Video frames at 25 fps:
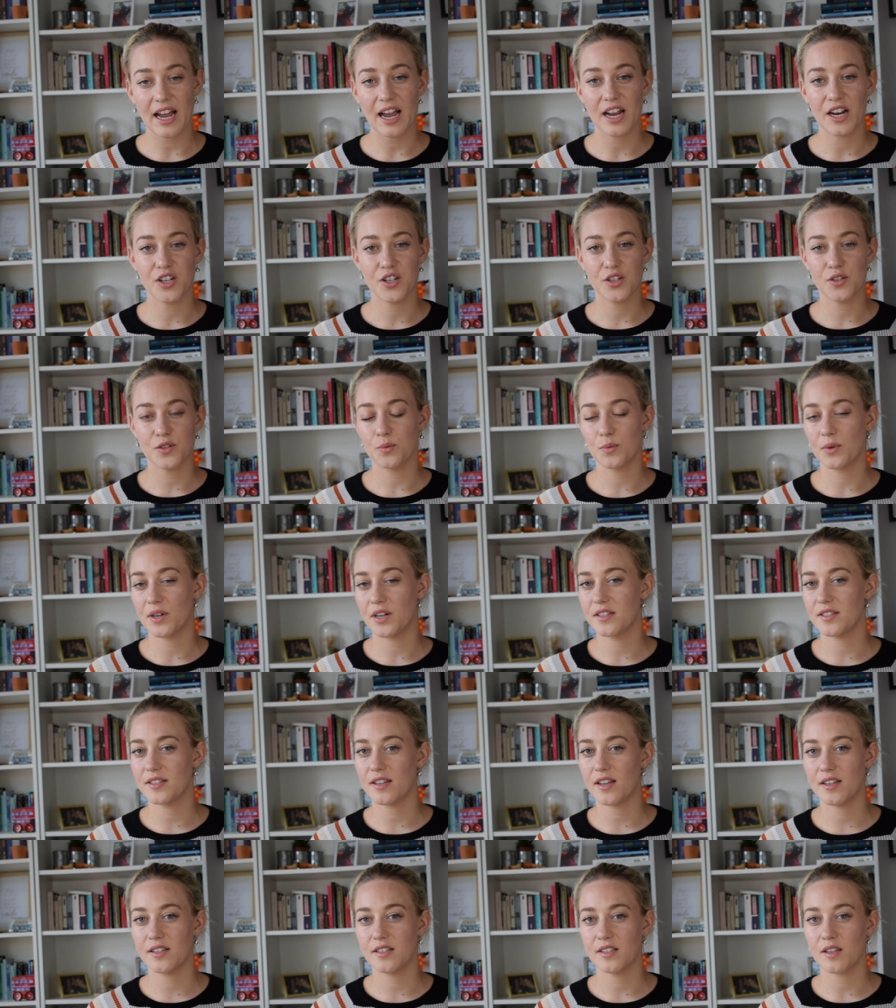I just want to
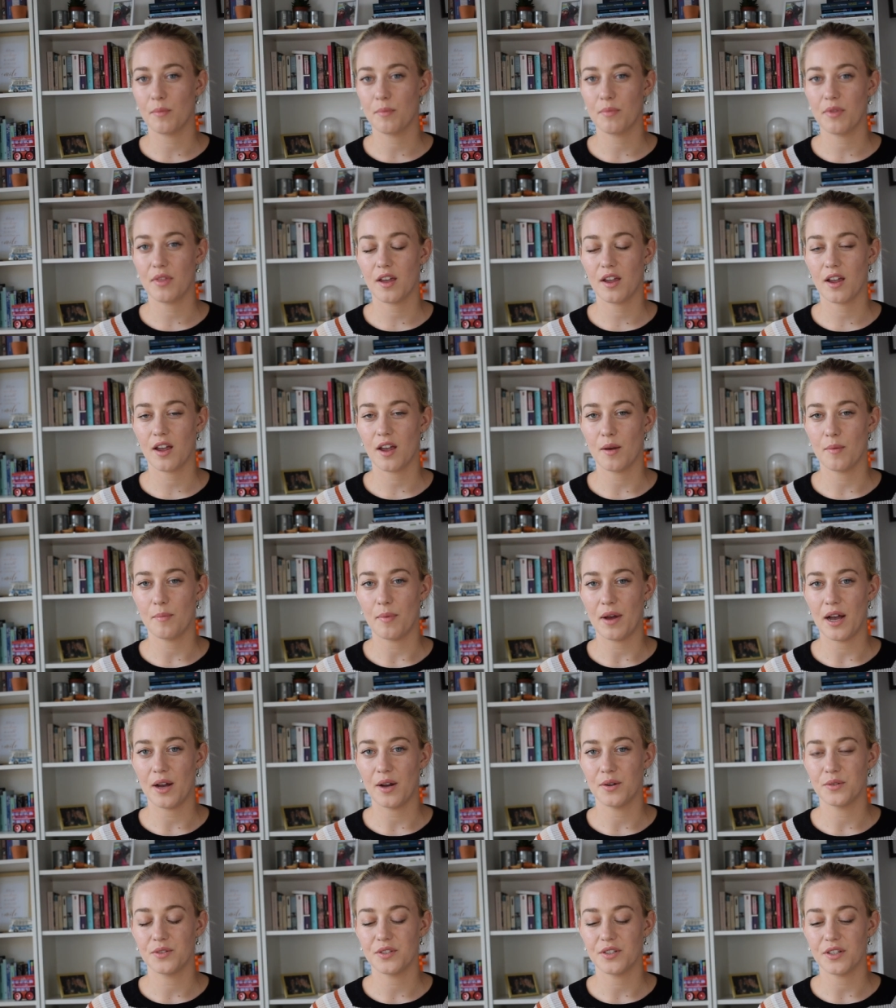say something
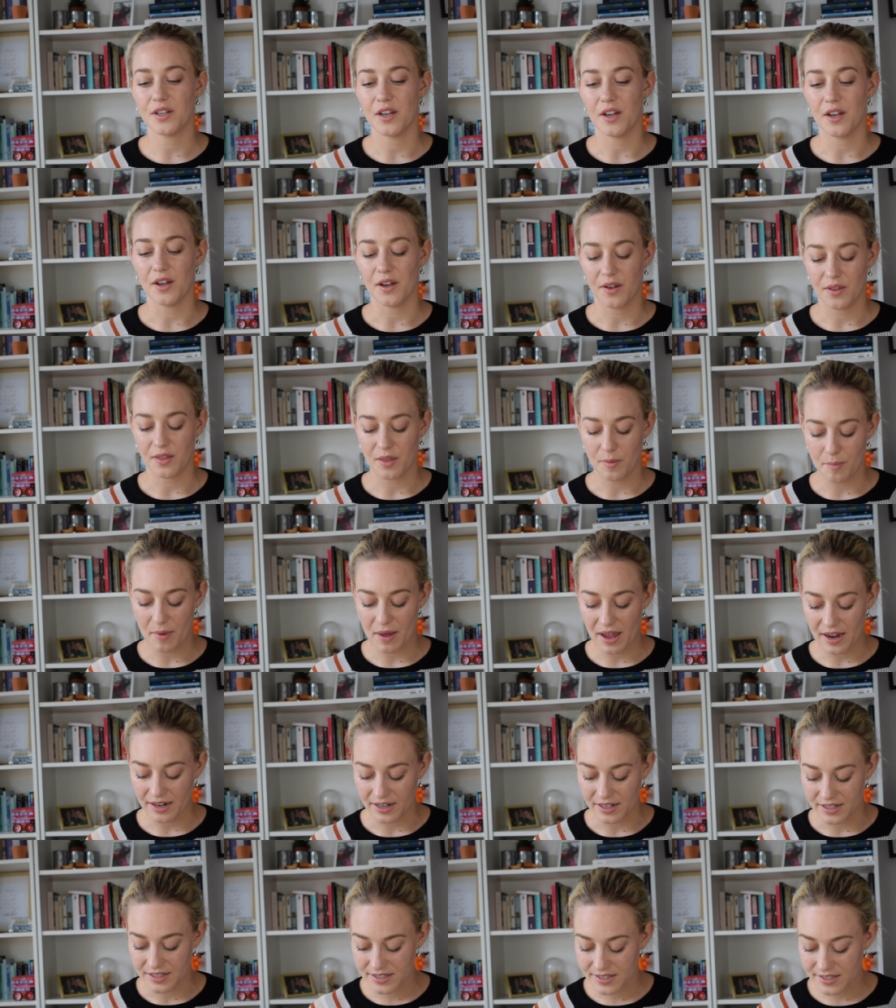about the
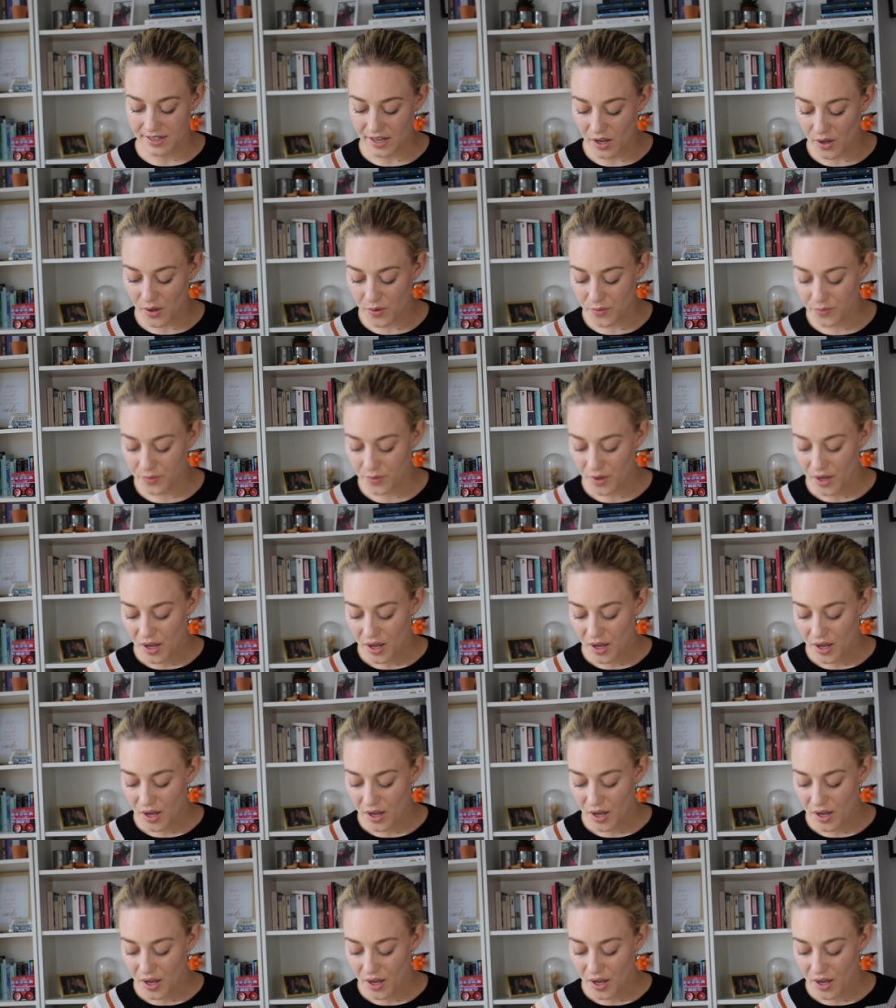bag itself,